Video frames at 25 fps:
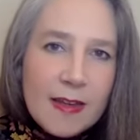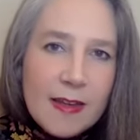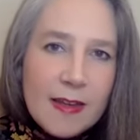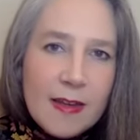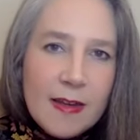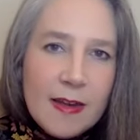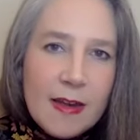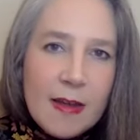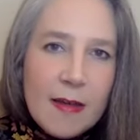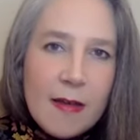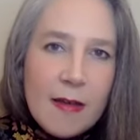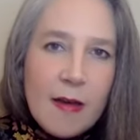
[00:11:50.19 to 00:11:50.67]

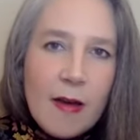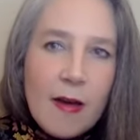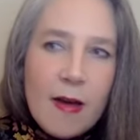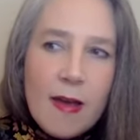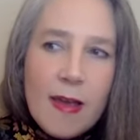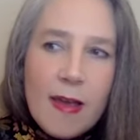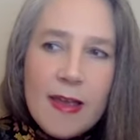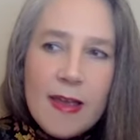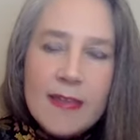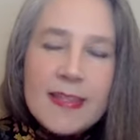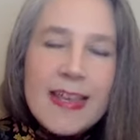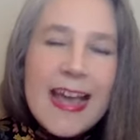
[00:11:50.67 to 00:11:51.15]
you know,
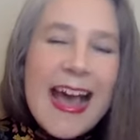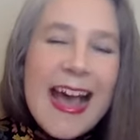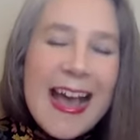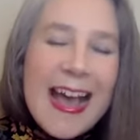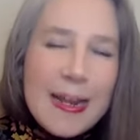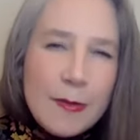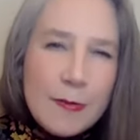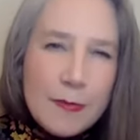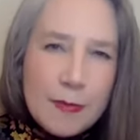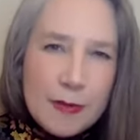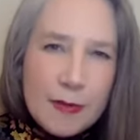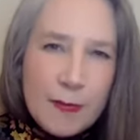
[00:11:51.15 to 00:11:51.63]
it's a
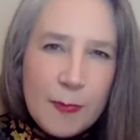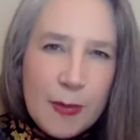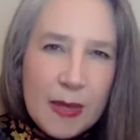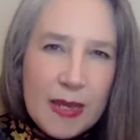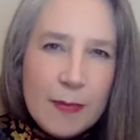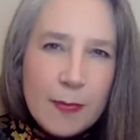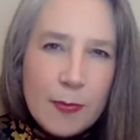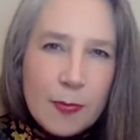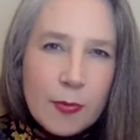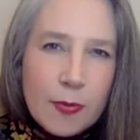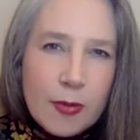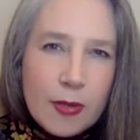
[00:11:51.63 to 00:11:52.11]
handful of
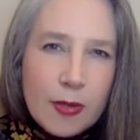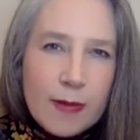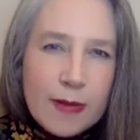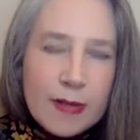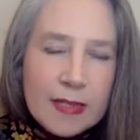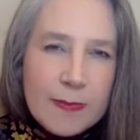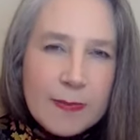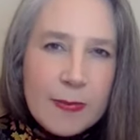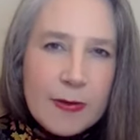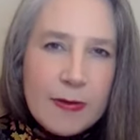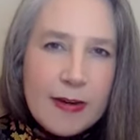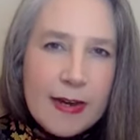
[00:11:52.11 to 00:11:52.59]
people who
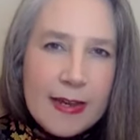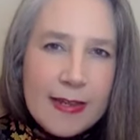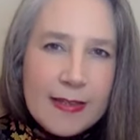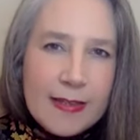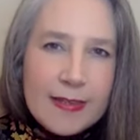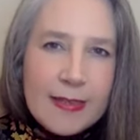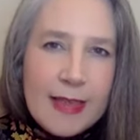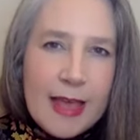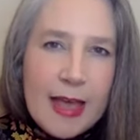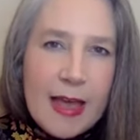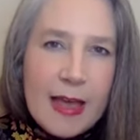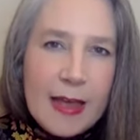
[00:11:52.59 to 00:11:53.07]

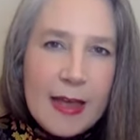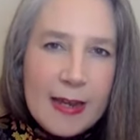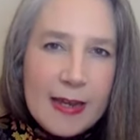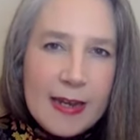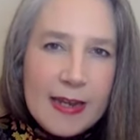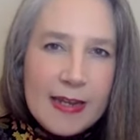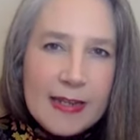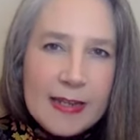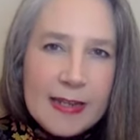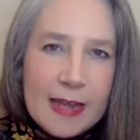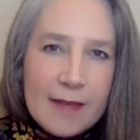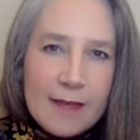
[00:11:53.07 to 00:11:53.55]
experience that and
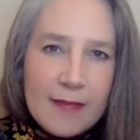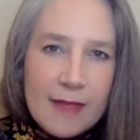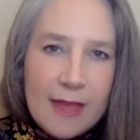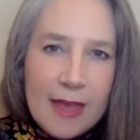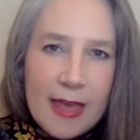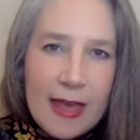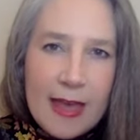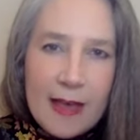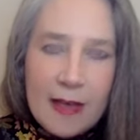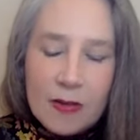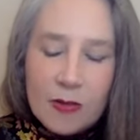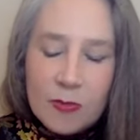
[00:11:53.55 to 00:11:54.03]
need to have
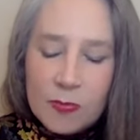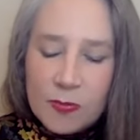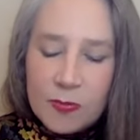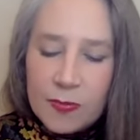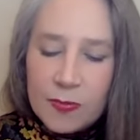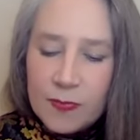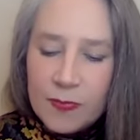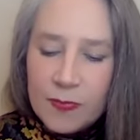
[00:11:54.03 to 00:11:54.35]
that help.